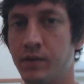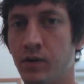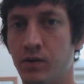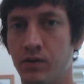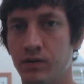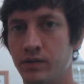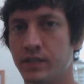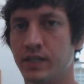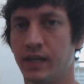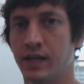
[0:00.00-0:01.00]

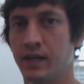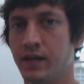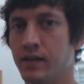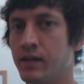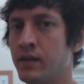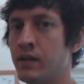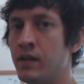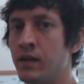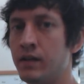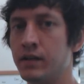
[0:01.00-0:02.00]
goals, and,
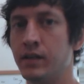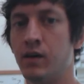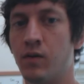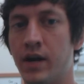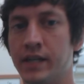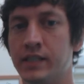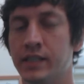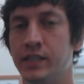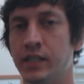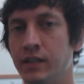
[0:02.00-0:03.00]
wanting to
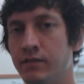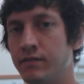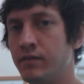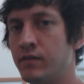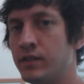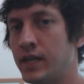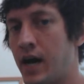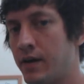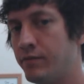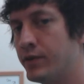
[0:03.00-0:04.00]
achieve
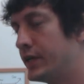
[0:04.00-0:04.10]
time